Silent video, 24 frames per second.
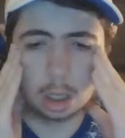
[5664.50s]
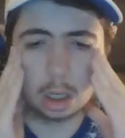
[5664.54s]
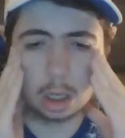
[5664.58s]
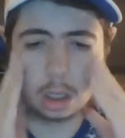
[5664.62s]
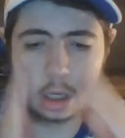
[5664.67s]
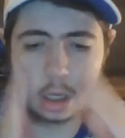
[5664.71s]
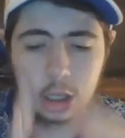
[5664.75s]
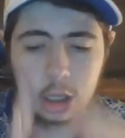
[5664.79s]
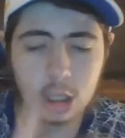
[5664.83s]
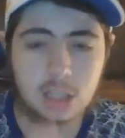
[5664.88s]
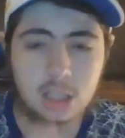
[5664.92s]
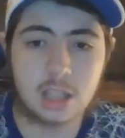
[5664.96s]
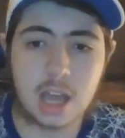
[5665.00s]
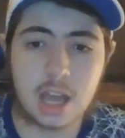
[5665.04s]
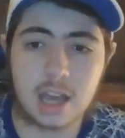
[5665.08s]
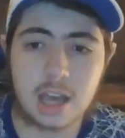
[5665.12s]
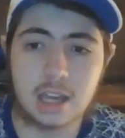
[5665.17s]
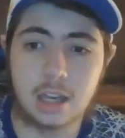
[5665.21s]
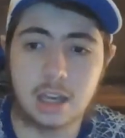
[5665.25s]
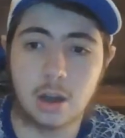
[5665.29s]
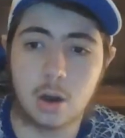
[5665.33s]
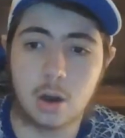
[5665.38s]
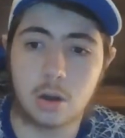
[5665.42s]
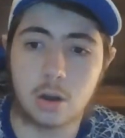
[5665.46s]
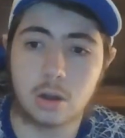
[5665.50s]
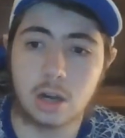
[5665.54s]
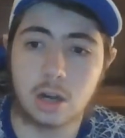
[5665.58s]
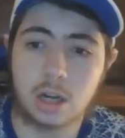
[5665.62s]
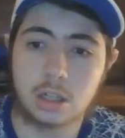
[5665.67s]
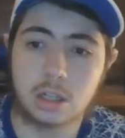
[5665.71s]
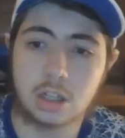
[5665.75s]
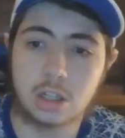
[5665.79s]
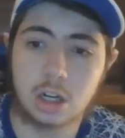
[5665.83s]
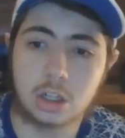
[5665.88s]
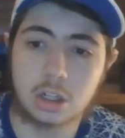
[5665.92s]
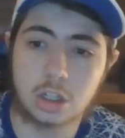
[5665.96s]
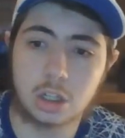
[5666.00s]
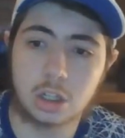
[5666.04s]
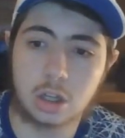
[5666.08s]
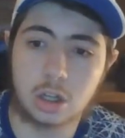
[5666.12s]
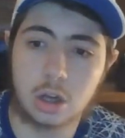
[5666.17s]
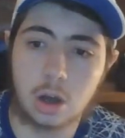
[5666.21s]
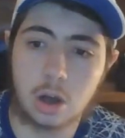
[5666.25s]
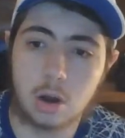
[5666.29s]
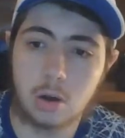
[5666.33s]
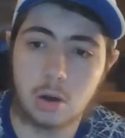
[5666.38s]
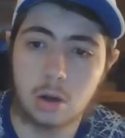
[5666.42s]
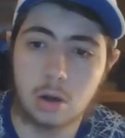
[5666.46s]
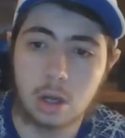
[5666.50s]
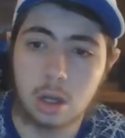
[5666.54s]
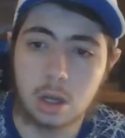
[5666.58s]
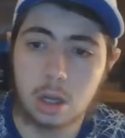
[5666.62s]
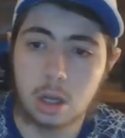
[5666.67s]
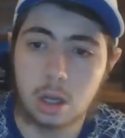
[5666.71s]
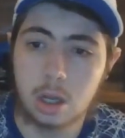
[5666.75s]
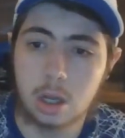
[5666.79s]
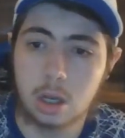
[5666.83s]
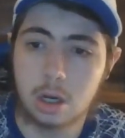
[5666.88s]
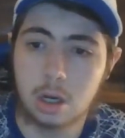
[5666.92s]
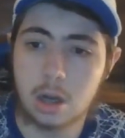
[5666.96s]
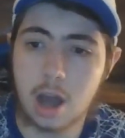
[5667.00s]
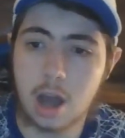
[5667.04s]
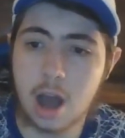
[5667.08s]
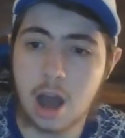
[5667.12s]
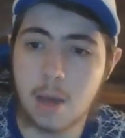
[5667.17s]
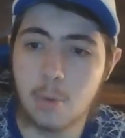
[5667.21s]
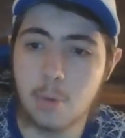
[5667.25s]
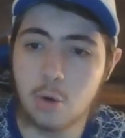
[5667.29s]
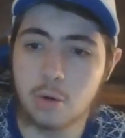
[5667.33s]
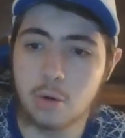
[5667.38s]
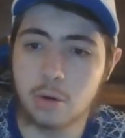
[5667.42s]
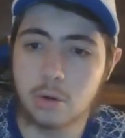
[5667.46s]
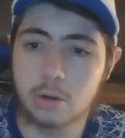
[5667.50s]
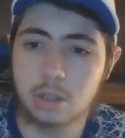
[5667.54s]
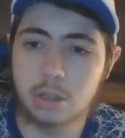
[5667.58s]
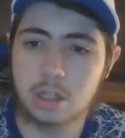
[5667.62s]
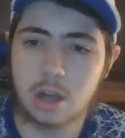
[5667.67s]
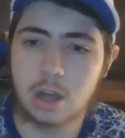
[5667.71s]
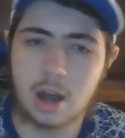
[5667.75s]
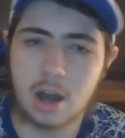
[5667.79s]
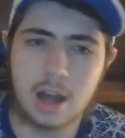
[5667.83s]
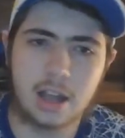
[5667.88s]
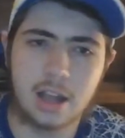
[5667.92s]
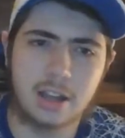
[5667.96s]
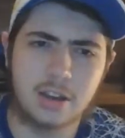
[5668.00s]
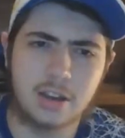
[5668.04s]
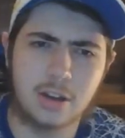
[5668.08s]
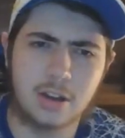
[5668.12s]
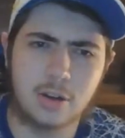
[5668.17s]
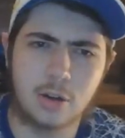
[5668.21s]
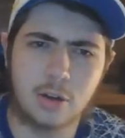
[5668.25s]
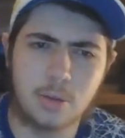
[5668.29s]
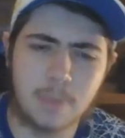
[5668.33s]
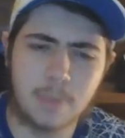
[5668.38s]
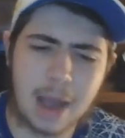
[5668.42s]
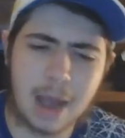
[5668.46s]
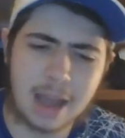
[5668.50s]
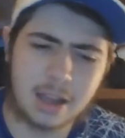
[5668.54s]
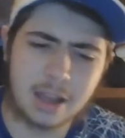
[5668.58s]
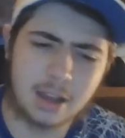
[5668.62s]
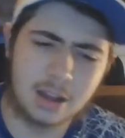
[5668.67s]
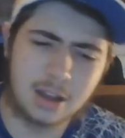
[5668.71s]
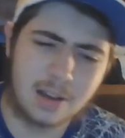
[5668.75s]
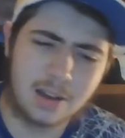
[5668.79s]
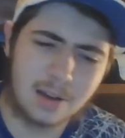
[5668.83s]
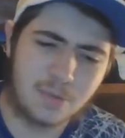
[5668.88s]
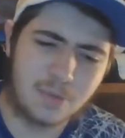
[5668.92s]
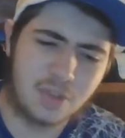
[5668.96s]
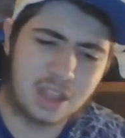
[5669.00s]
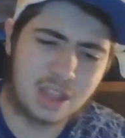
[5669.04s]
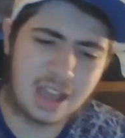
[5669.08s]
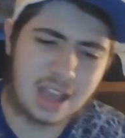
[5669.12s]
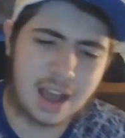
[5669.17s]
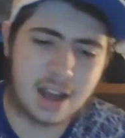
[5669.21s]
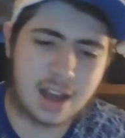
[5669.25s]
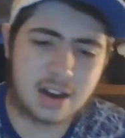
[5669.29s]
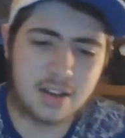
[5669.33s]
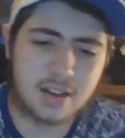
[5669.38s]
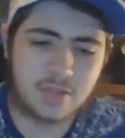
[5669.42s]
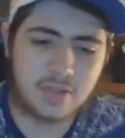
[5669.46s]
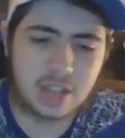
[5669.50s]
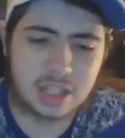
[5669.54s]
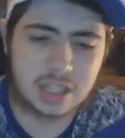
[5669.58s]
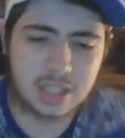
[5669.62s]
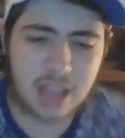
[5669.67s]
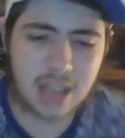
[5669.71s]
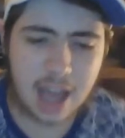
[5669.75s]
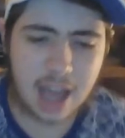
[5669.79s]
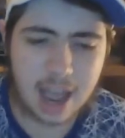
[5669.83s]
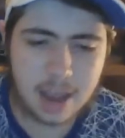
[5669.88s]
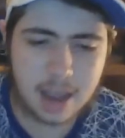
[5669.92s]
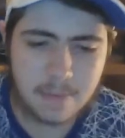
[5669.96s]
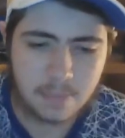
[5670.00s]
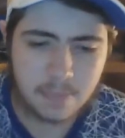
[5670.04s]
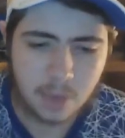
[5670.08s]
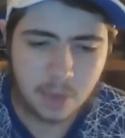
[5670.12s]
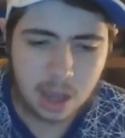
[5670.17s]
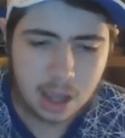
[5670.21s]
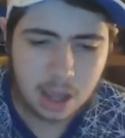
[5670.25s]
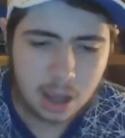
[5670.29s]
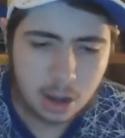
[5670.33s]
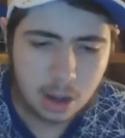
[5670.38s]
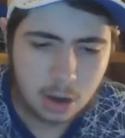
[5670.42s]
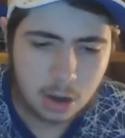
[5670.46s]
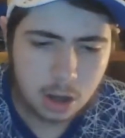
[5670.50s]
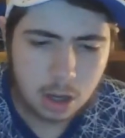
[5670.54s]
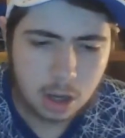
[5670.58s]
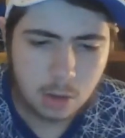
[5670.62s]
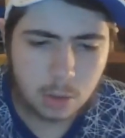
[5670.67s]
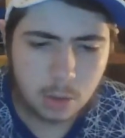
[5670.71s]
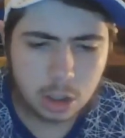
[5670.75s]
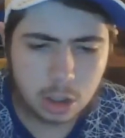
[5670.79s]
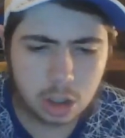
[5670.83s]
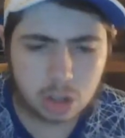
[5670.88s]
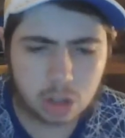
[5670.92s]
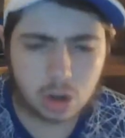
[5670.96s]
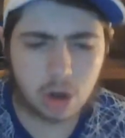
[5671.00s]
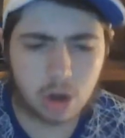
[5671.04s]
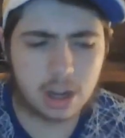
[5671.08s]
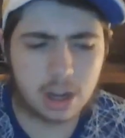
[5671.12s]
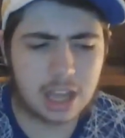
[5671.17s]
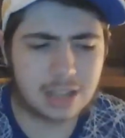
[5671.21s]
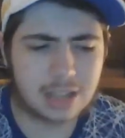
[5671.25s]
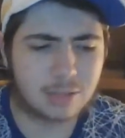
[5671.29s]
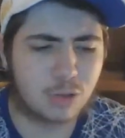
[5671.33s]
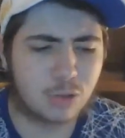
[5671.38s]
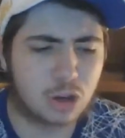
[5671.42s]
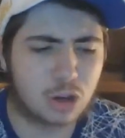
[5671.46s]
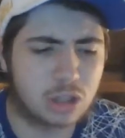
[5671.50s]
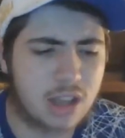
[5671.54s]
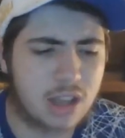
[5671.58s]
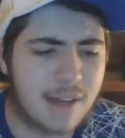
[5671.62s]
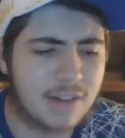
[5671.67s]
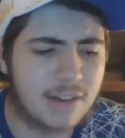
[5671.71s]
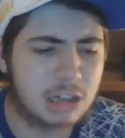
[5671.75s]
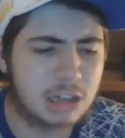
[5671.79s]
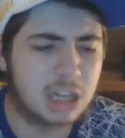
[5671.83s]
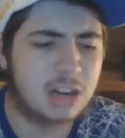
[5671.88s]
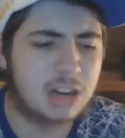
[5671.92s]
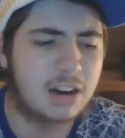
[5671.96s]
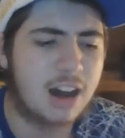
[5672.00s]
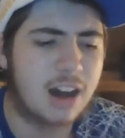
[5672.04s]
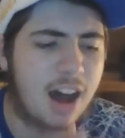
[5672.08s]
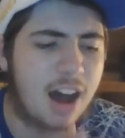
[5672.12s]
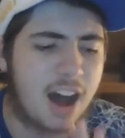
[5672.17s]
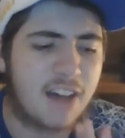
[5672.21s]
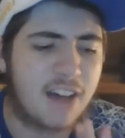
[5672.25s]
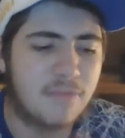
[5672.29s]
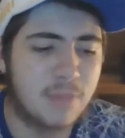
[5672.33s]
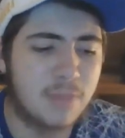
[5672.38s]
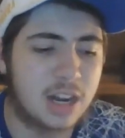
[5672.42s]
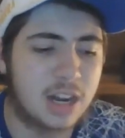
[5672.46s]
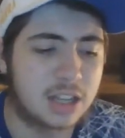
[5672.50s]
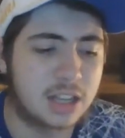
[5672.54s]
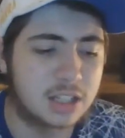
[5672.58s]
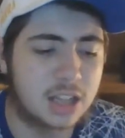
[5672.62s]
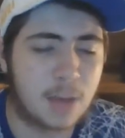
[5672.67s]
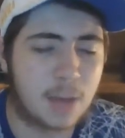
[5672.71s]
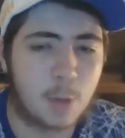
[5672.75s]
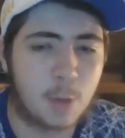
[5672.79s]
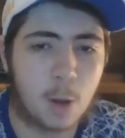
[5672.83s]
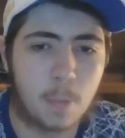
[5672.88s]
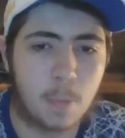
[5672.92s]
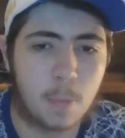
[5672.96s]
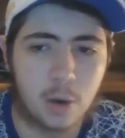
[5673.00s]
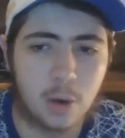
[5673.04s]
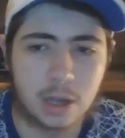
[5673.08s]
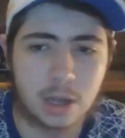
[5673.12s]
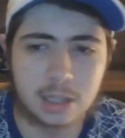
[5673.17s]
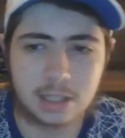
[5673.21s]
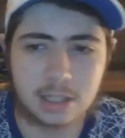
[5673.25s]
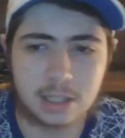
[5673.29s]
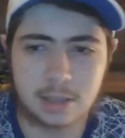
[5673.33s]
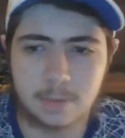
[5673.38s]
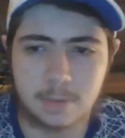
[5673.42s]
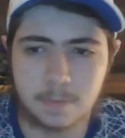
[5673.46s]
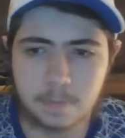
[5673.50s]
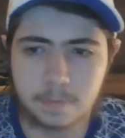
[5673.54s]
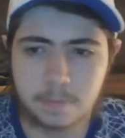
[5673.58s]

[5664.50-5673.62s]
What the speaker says: Okay, they're saying he got touch and goal. Nah, I'm all good, Tyler. You good, mate? You good for the end of this game? We just got to get through 17 and a half minutes. Come on, boys.